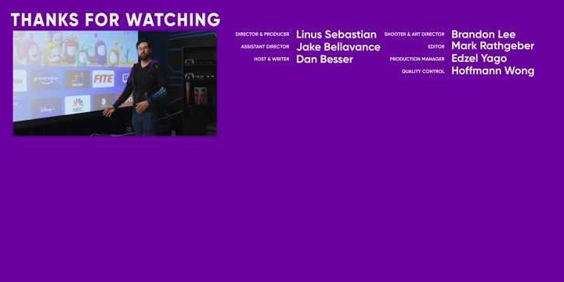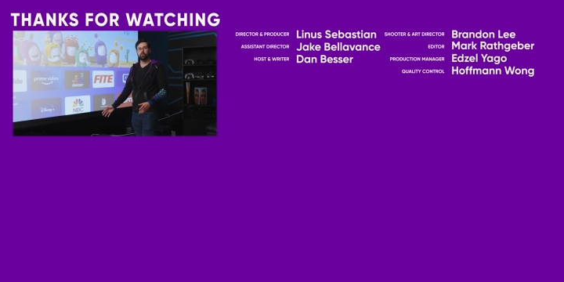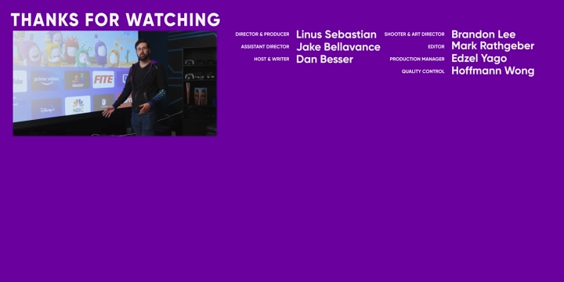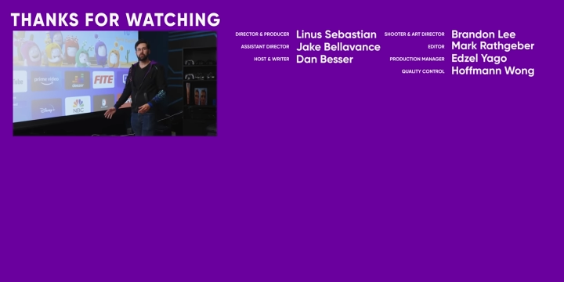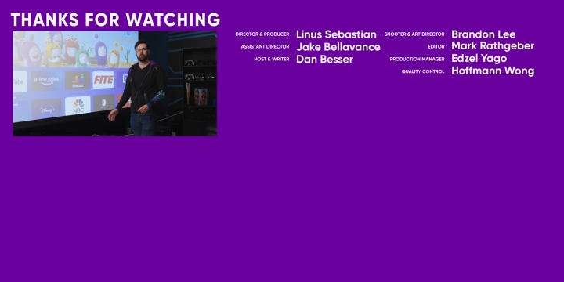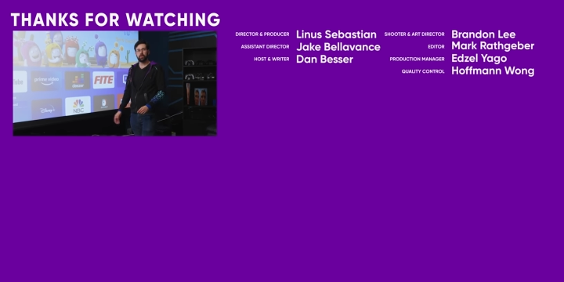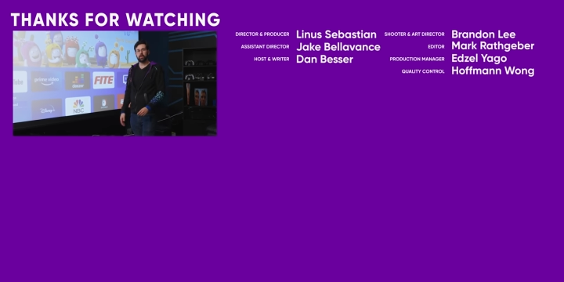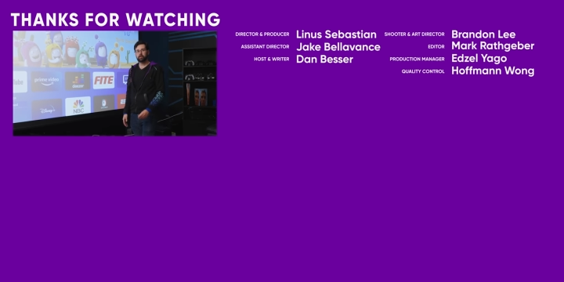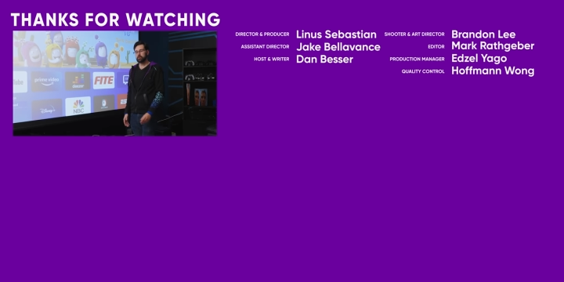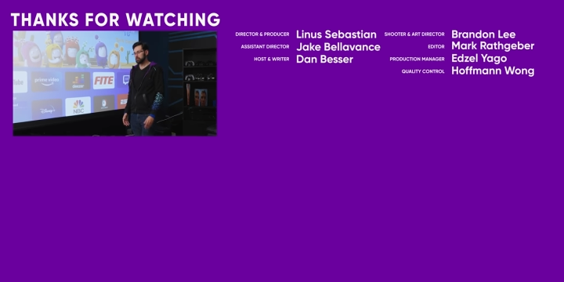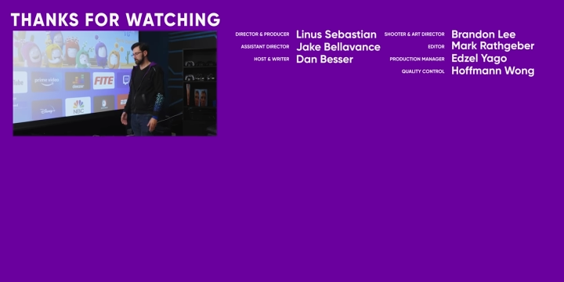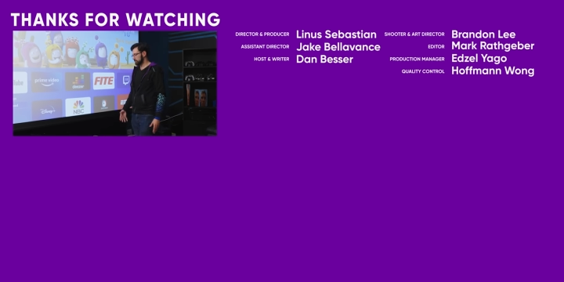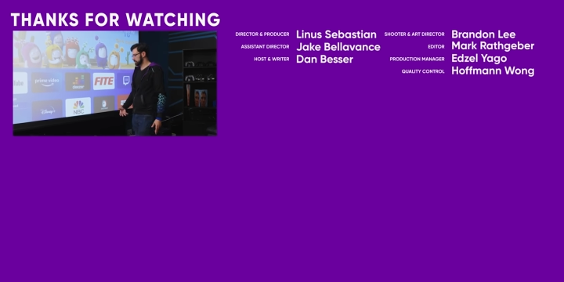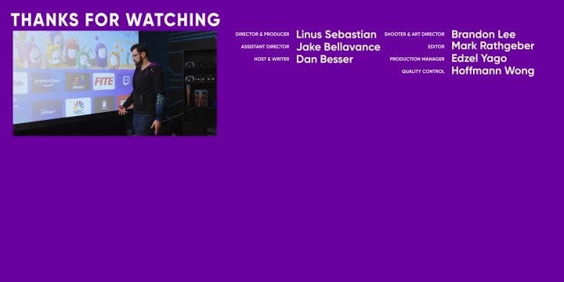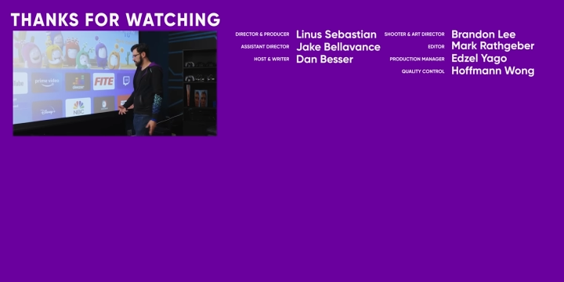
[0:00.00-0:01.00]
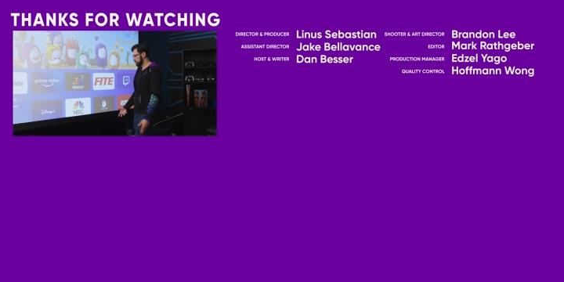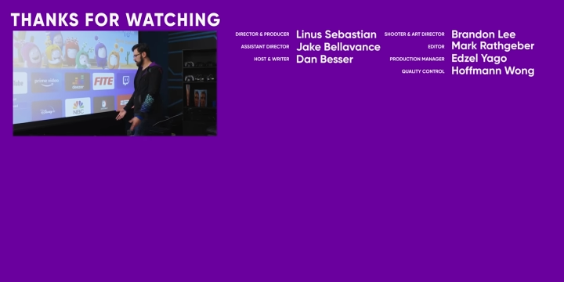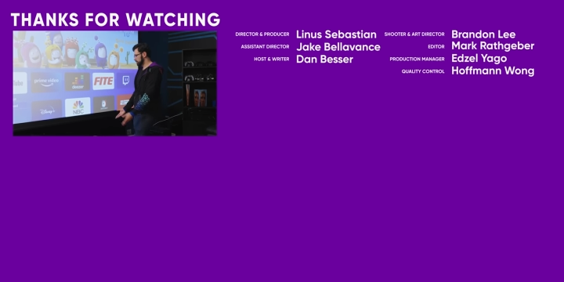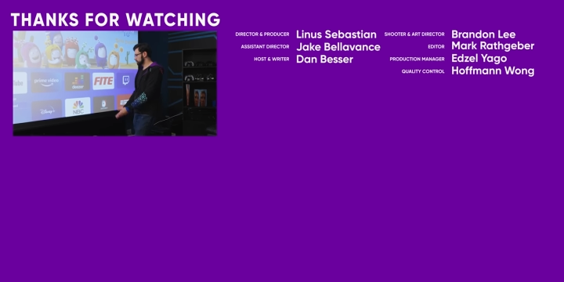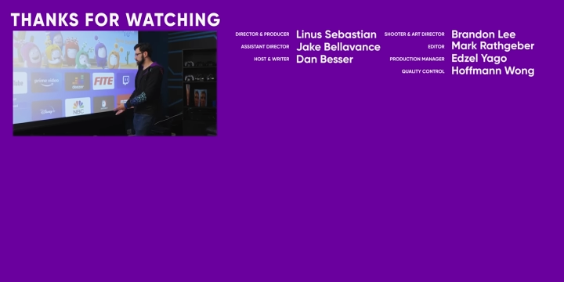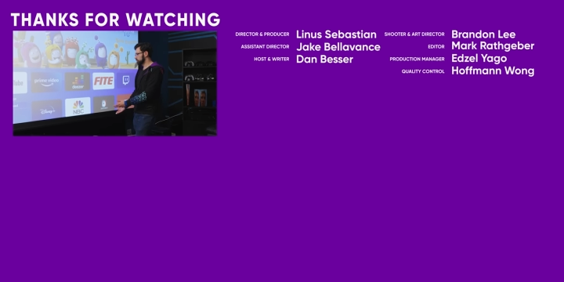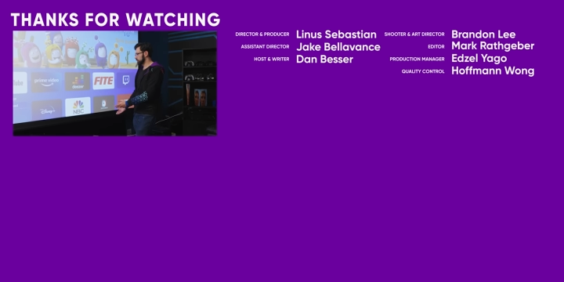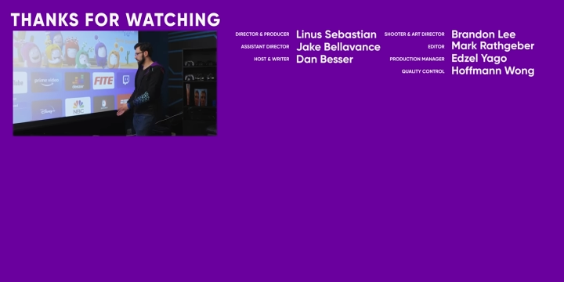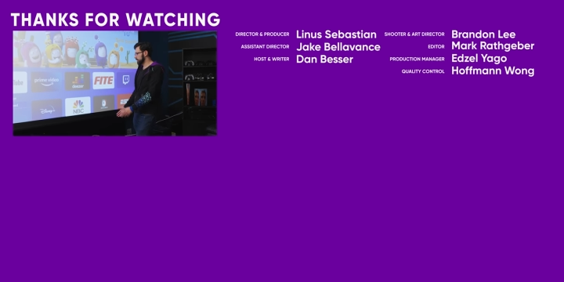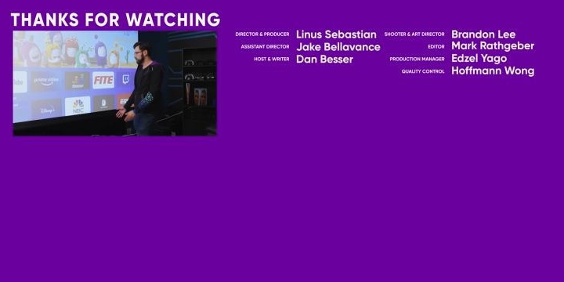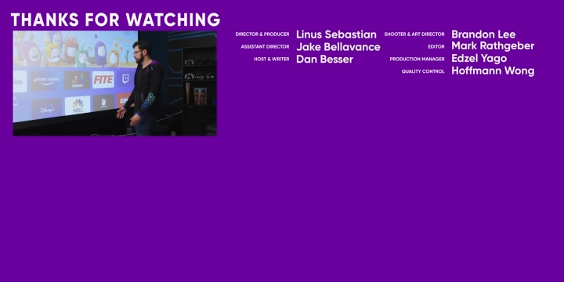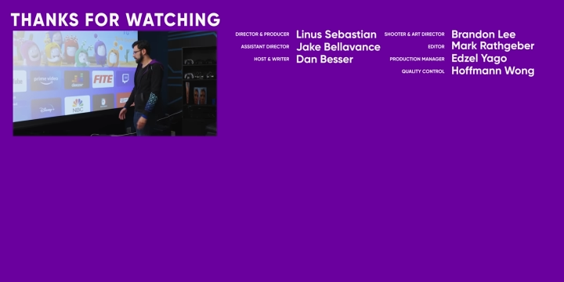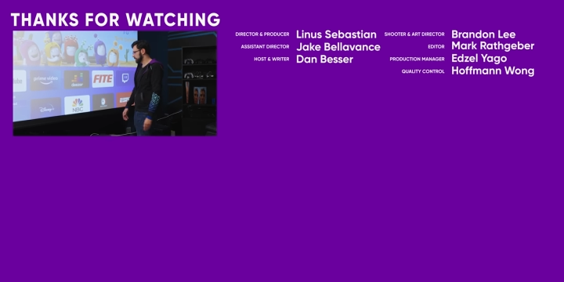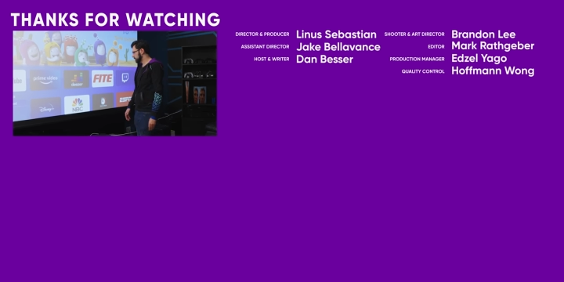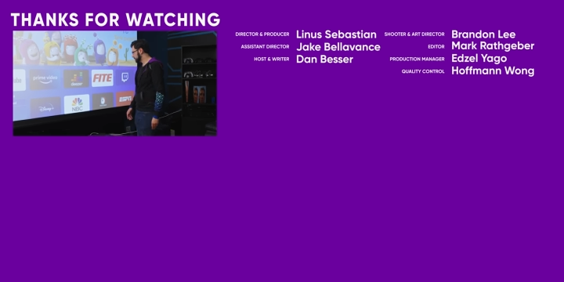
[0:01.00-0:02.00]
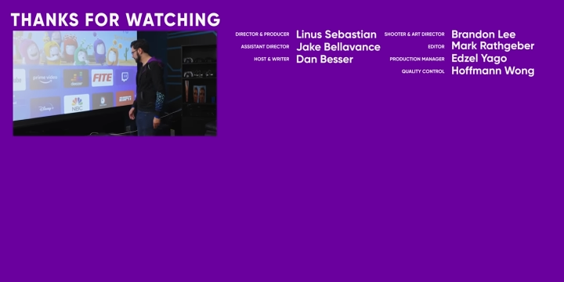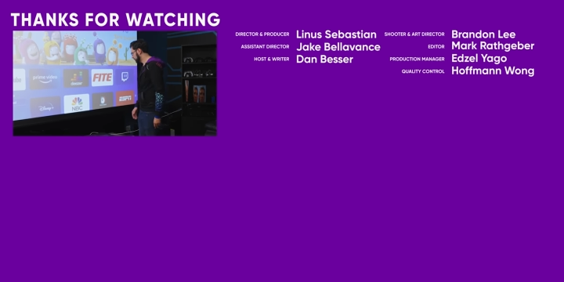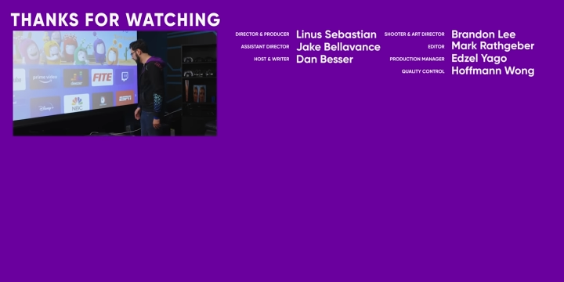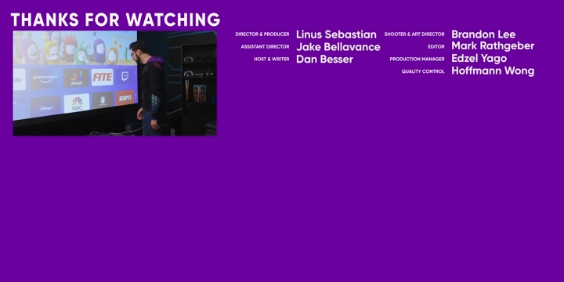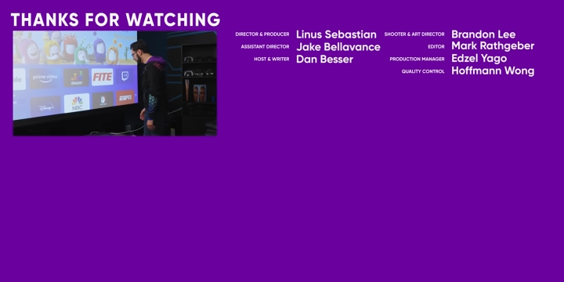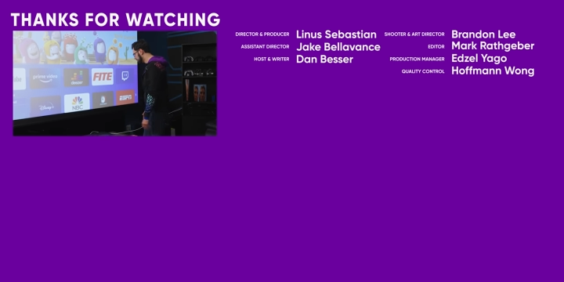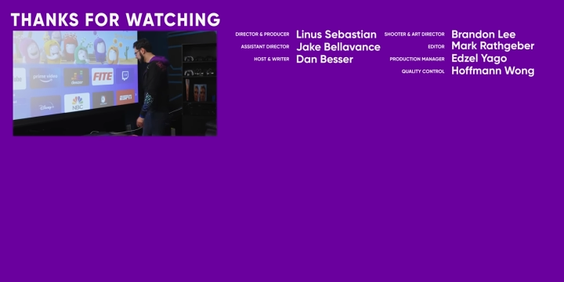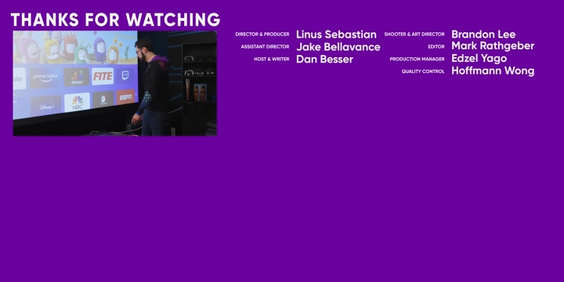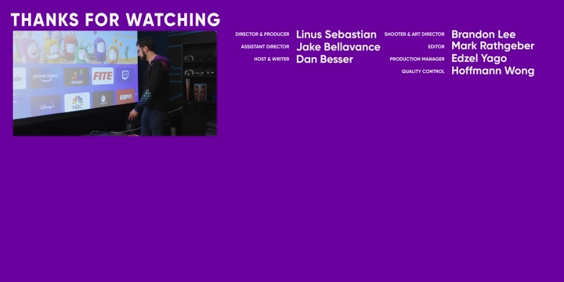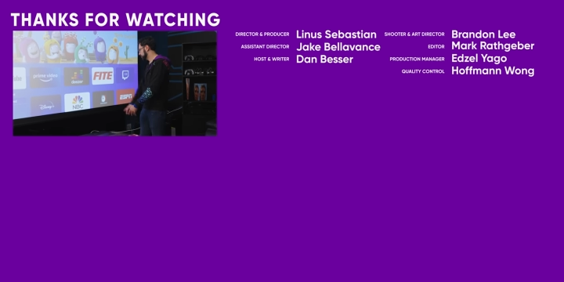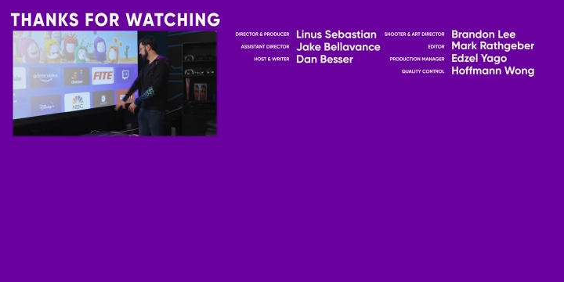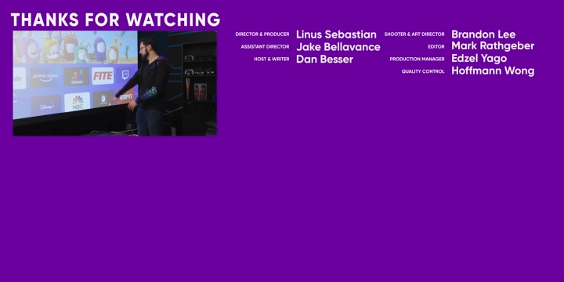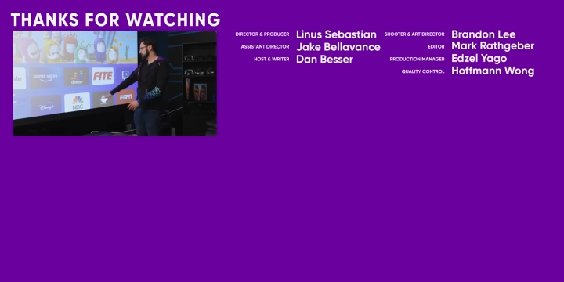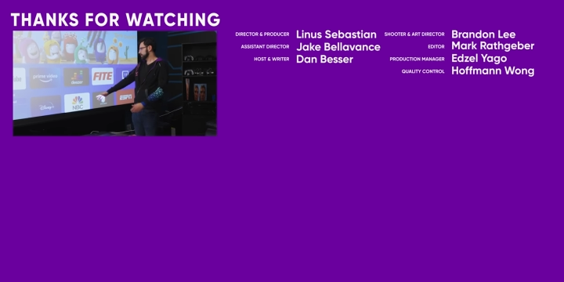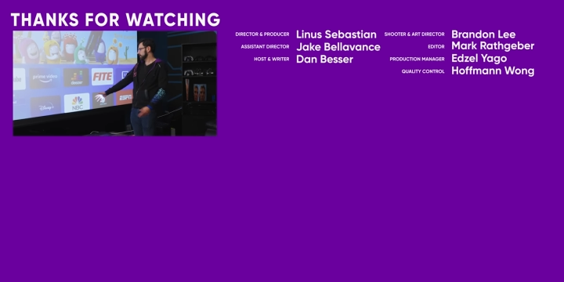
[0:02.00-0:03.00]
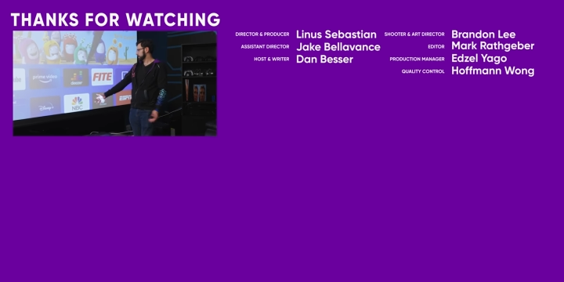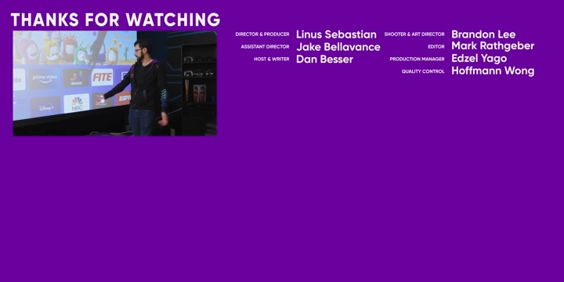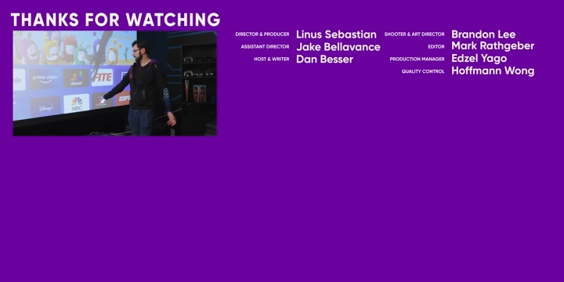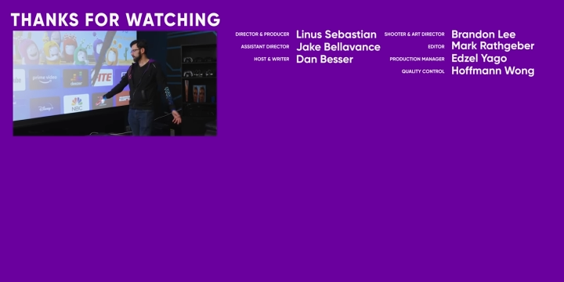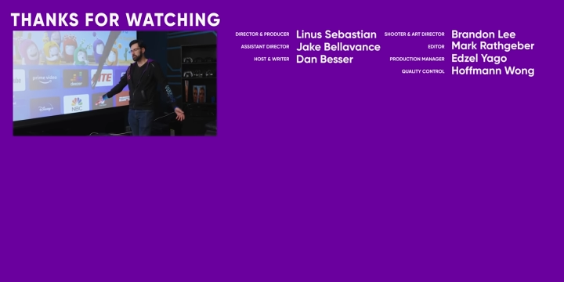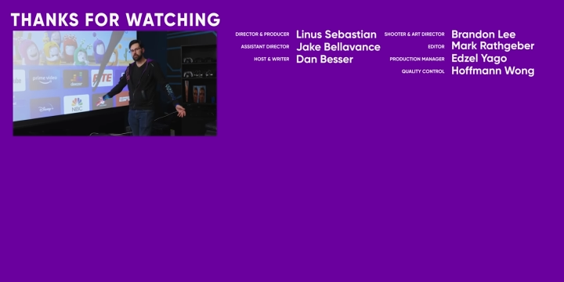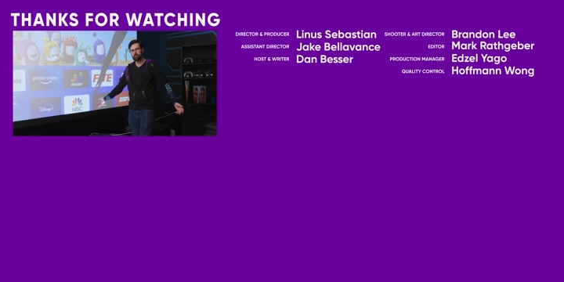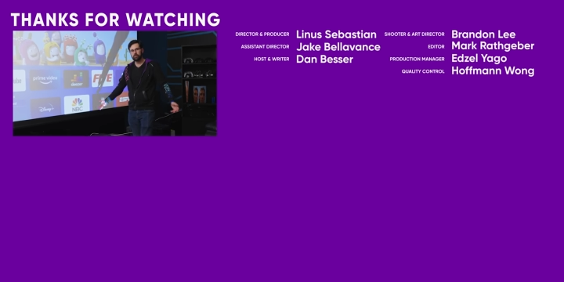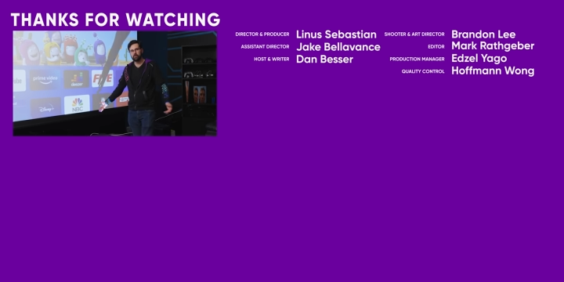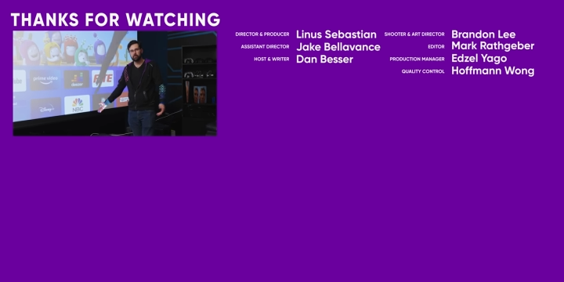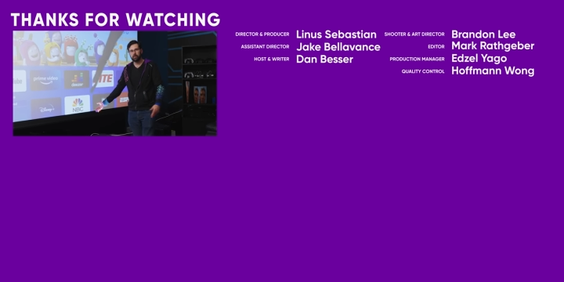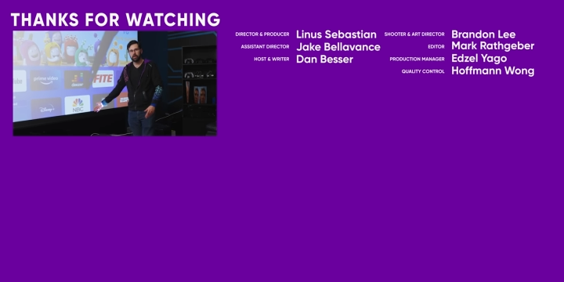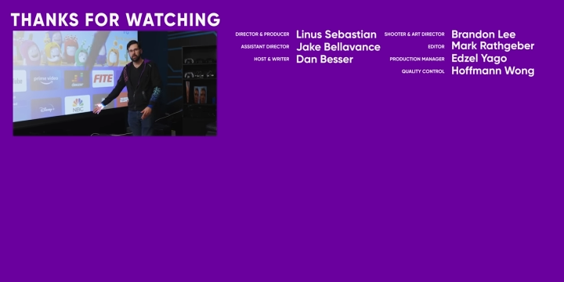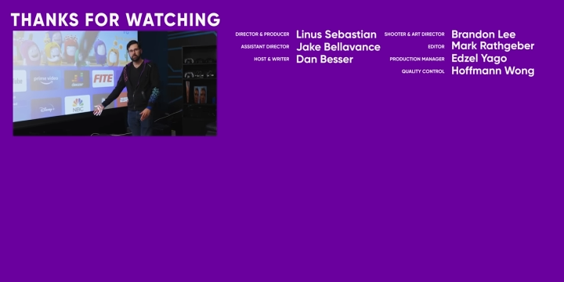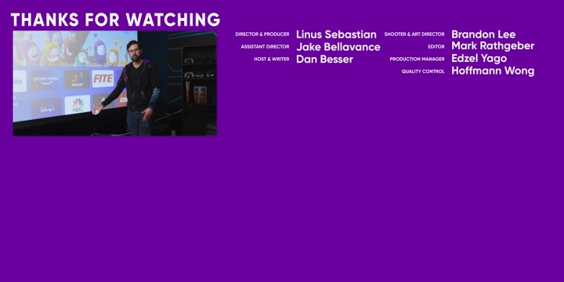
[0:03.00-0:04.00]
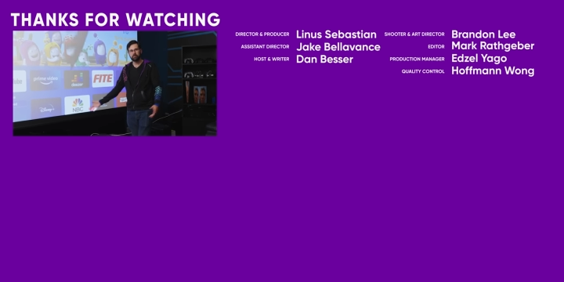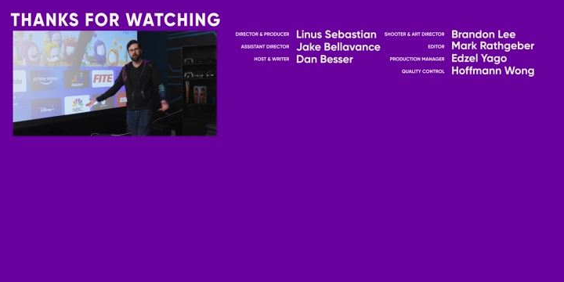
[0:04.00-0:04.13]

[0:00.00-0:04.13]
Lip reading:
No face is visible, so there are no lips to read.